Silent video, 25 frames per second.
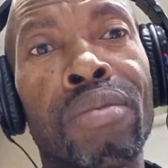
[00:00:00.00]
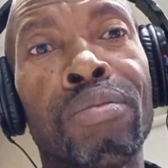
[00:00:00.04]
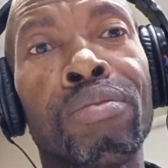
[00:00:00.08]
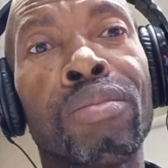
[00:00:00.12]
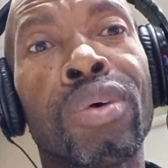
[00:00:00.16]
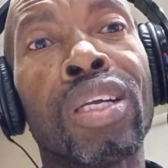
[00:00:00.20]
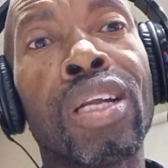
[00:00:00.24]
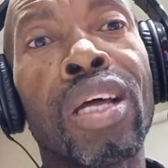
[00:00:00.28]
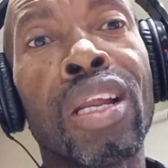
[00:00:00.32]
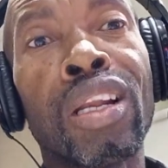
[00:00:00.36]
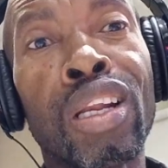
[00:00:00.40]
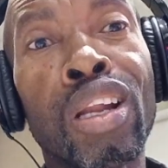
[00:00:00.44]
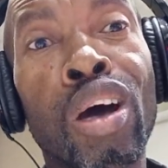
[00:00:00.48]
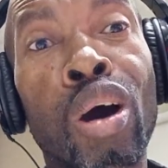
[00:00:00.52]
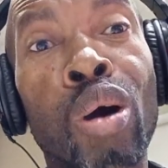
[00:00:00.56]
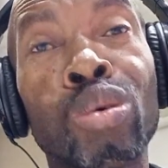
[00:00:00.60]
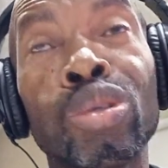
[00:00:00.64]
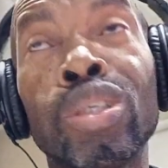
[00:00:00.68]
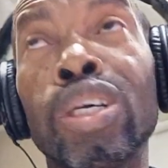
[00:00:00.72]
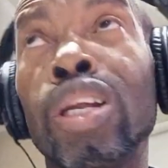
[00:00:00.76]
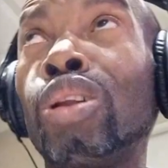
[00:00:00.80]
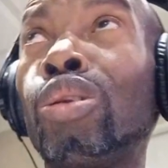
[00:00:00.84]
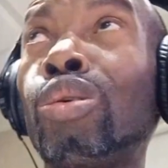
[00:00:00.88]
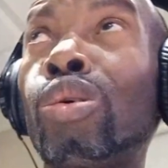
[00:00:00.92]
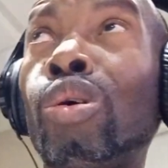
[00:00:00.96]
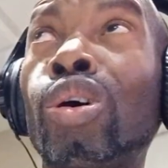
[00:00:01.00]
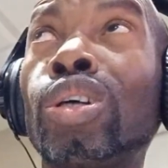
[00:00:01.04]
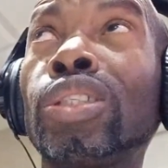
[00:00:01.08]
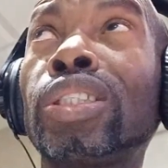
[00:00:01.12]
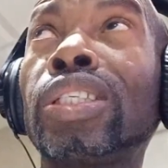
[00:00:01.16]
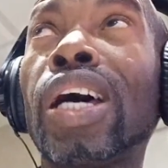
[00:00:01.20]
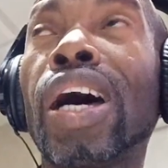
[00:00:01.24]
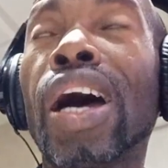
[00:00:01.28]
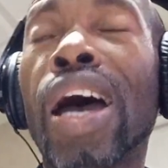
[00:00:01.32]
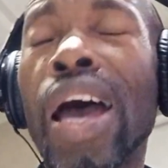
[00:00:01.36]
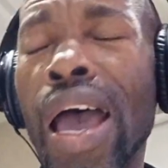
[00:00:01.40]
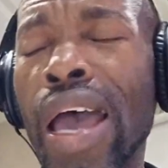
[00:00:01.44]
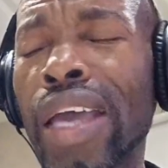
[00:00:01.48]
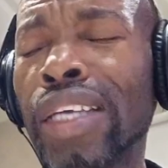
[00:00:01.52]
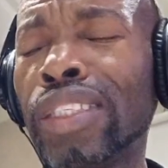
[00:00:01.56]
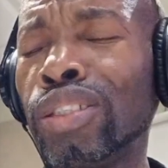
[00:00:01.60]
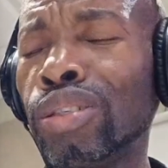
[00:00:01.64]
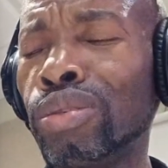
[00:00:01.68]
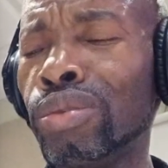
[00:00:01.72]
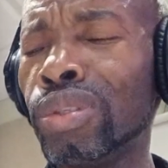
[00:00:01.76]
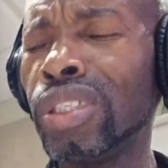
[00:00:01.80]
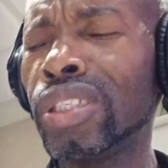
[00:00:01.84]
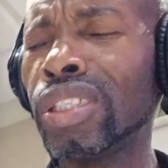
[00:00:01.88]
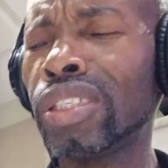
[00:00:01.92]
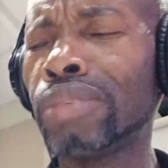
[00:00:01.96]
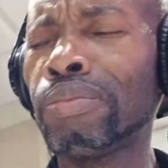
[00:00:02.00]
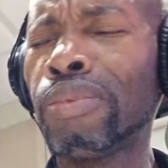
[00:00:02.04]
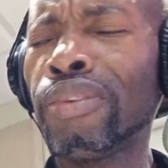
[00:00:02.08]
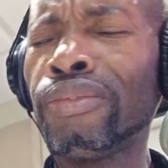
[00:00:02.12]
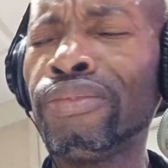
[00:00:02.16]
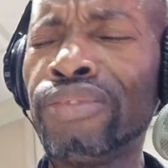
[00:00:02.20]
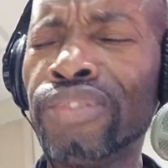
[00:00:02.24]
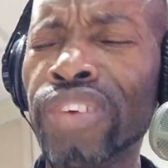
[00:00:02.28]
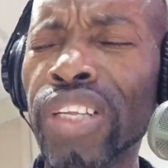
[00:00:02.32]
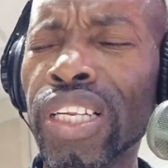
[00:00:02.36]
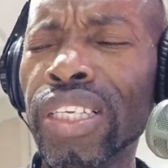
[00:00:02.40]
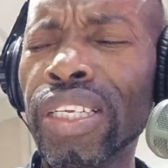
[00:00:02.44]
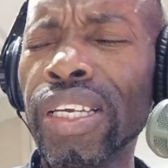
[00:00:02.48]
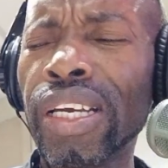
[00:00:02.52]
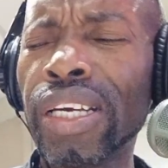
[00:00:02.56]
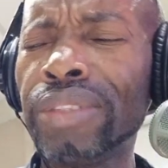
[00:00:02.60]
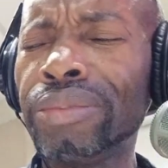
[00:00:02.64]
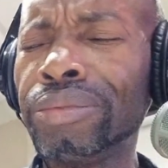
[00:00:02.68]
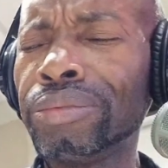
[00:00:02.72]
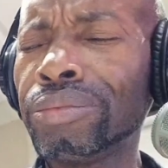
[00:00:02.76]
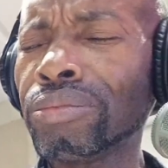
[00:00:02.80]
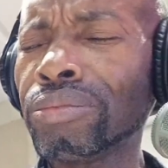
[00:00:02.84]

But allow the Lord to hide you in his pavilion.